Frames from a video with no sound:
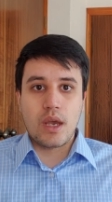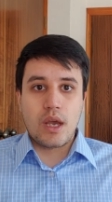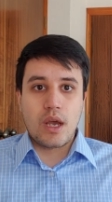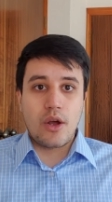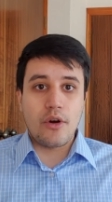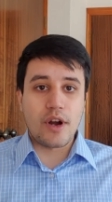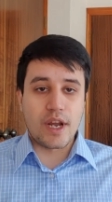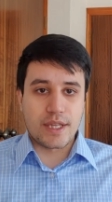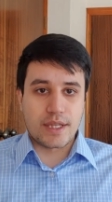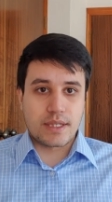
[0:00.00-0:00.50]

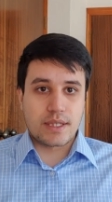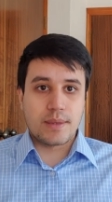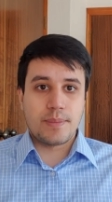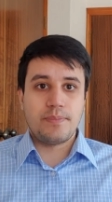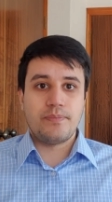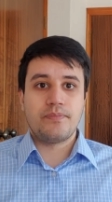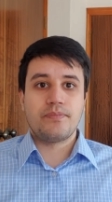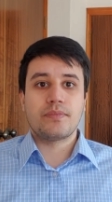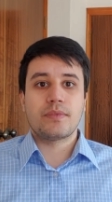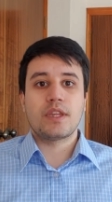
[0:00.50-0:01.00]
Alright,
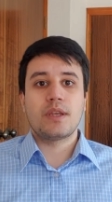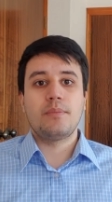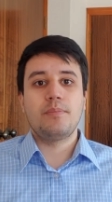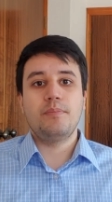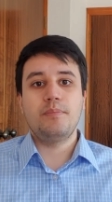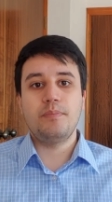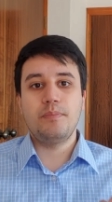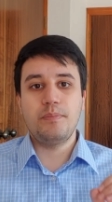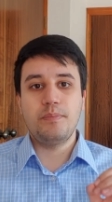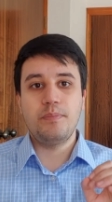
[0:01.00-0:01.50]

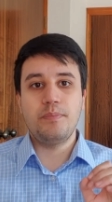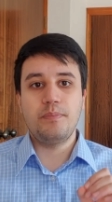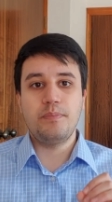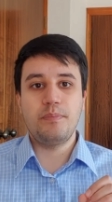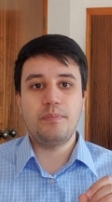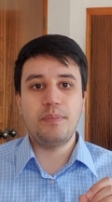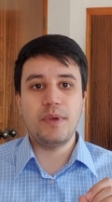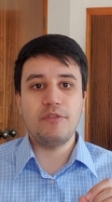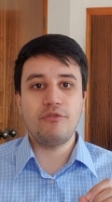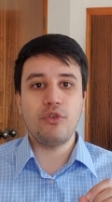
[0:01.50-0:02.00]

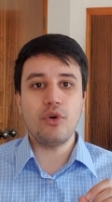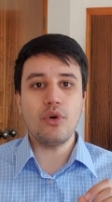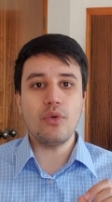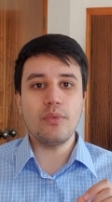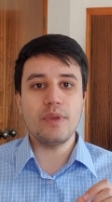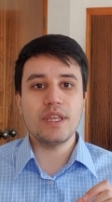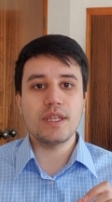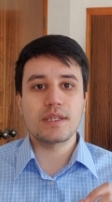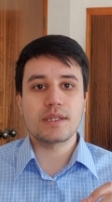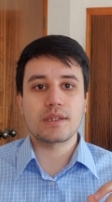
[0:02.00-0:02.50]
before
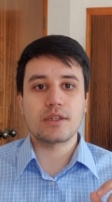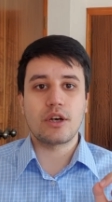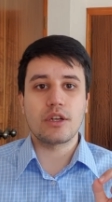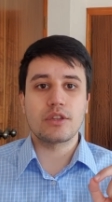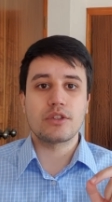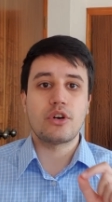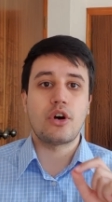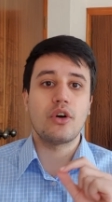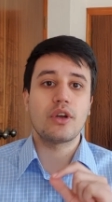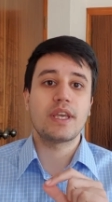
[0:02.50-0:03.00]
we
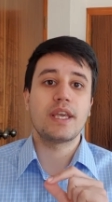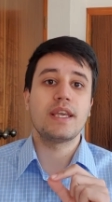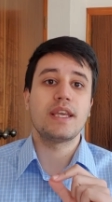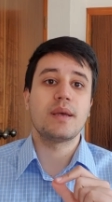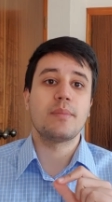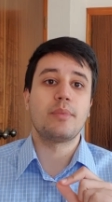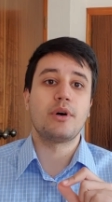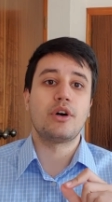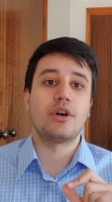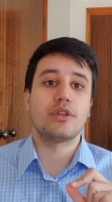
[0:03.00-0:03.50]
start talking
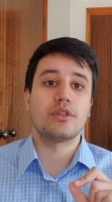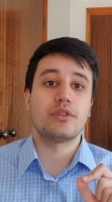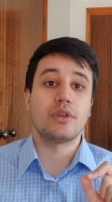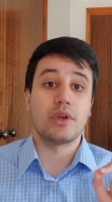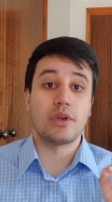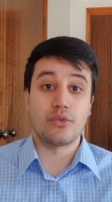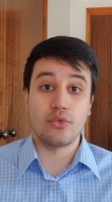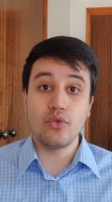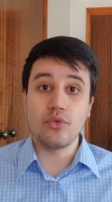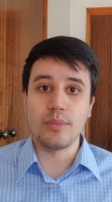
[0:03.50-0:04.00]
about
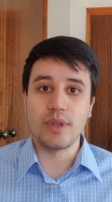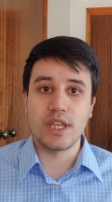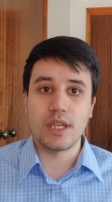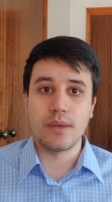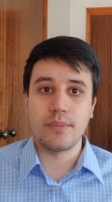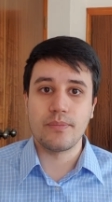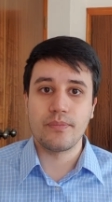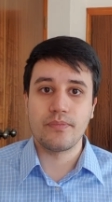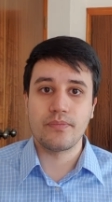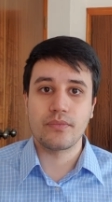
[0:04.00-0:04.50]
Rumi,
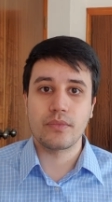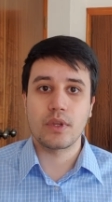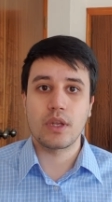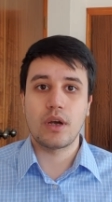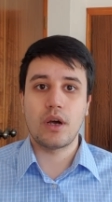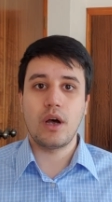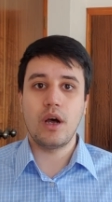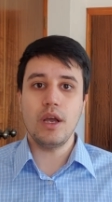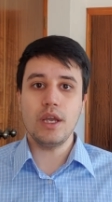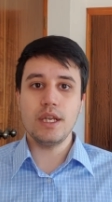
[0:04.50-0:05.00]

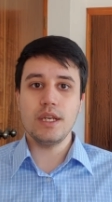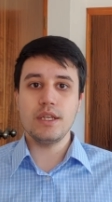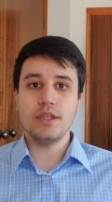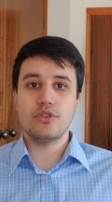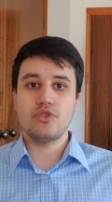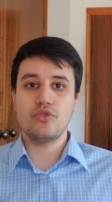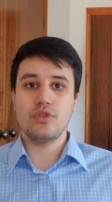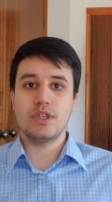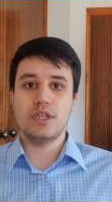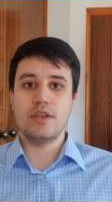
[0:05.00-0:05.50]
I need
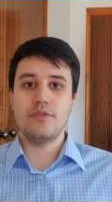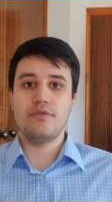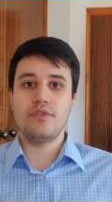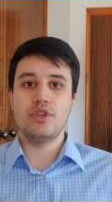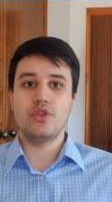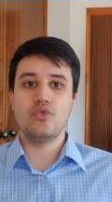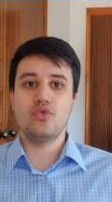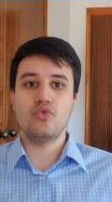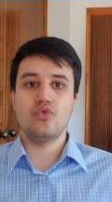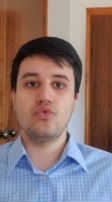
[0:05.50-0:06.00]
to give
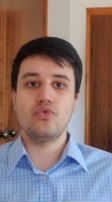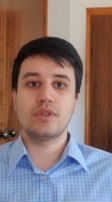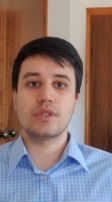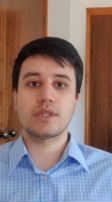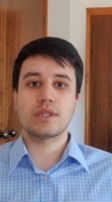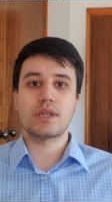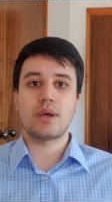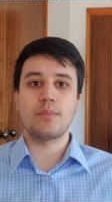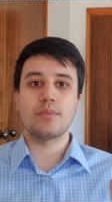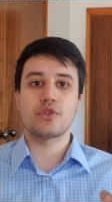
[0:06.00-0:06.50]
you
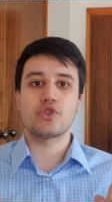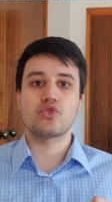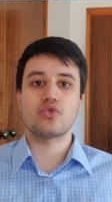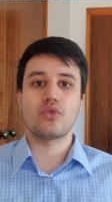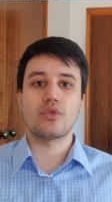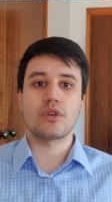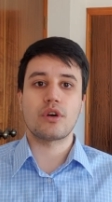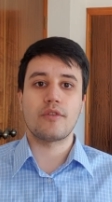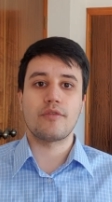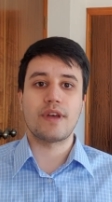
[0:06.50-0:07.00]
some
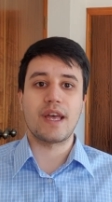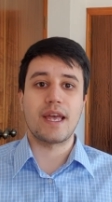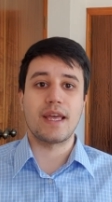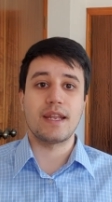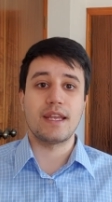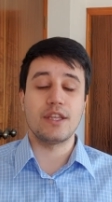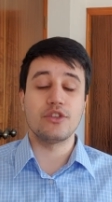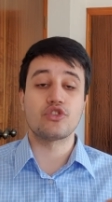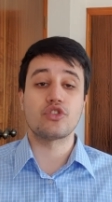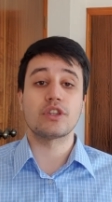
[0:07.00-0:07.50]
sort of an
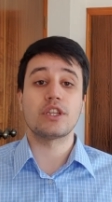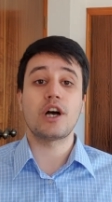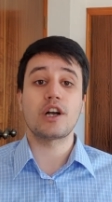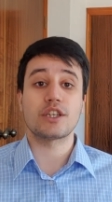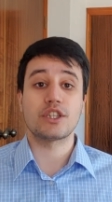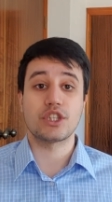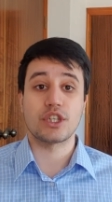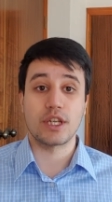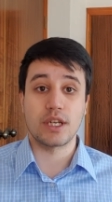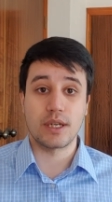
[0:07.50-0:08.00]

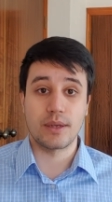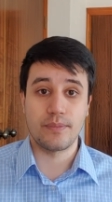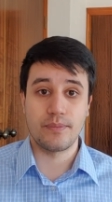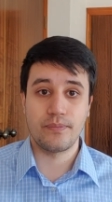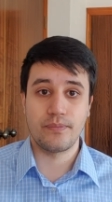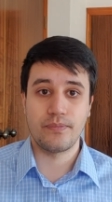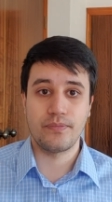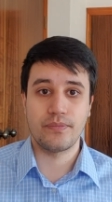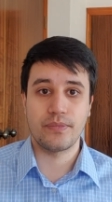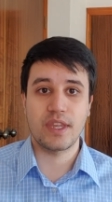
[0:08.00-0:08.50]
introduction
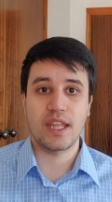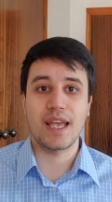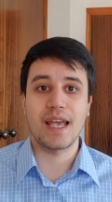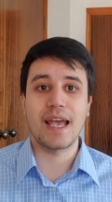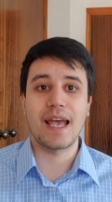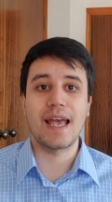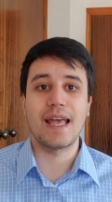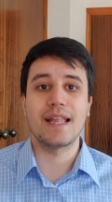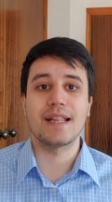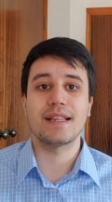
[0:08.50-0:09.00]

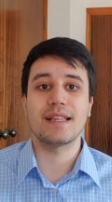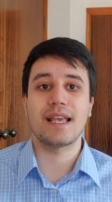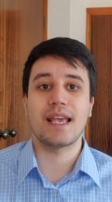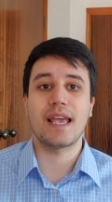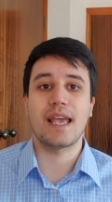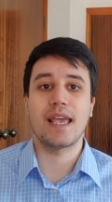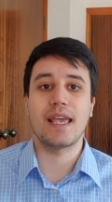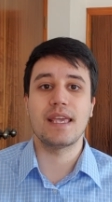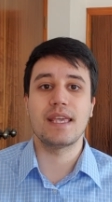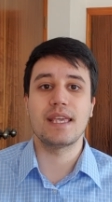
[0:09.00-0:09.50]
and
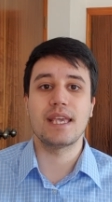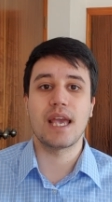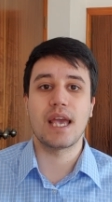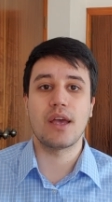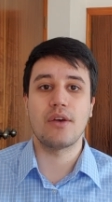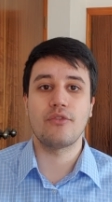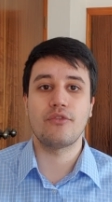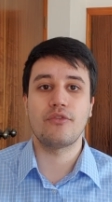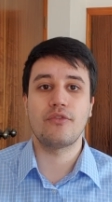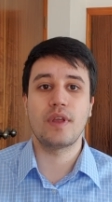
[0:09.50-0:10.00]
a
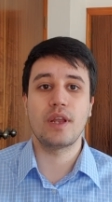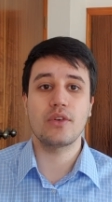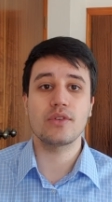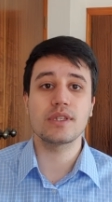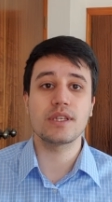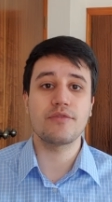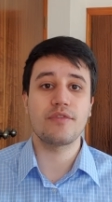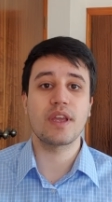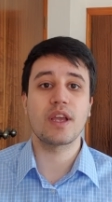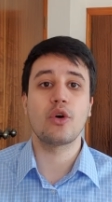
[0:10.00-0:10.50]

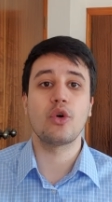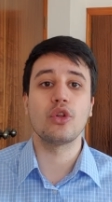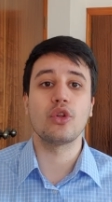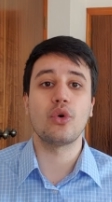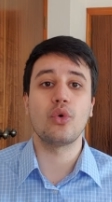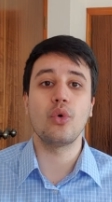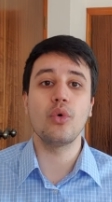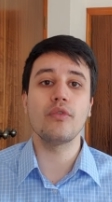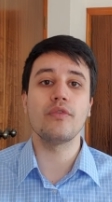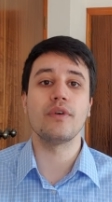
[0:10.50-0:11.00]
philosophical
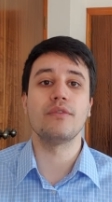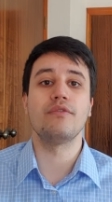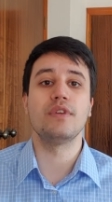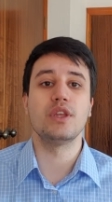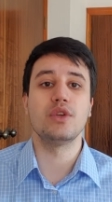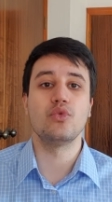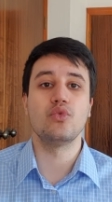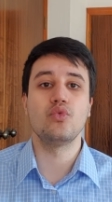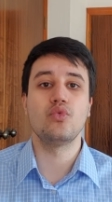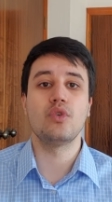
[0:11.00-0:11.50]

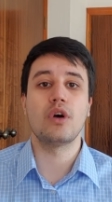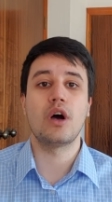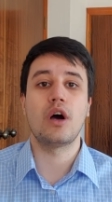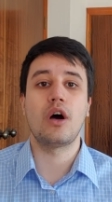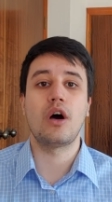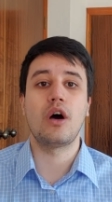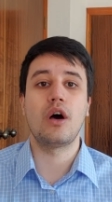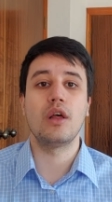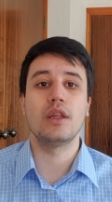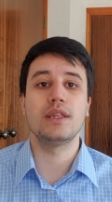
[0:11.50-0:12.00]
overview
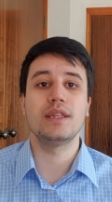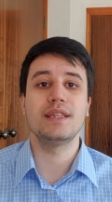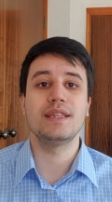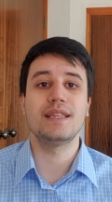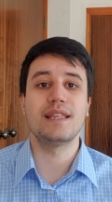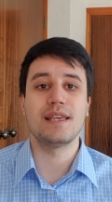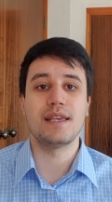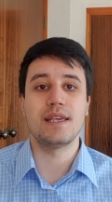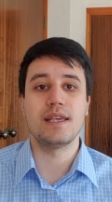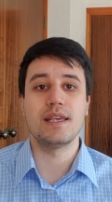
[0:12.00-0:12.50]
on
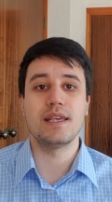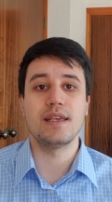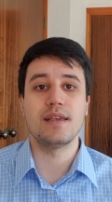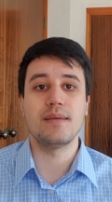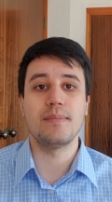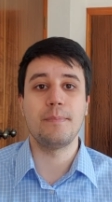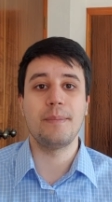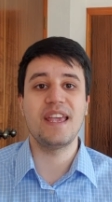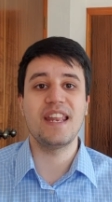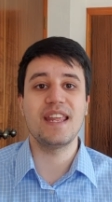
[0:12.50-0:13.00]

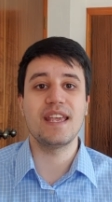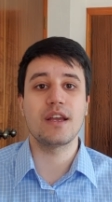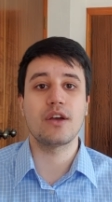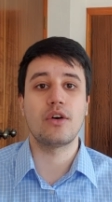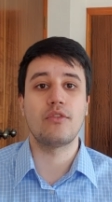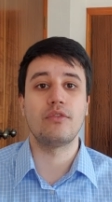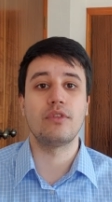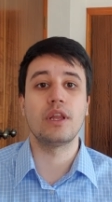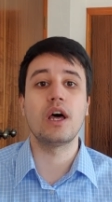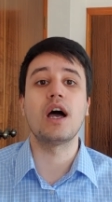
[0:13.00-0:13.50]
the meaning
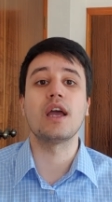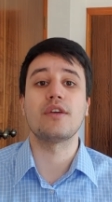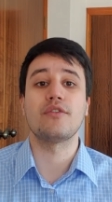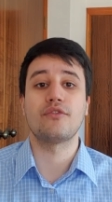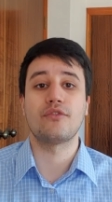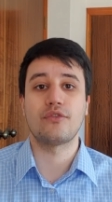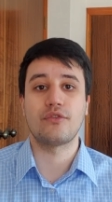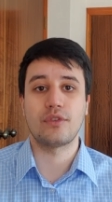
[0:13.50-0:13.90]
of life,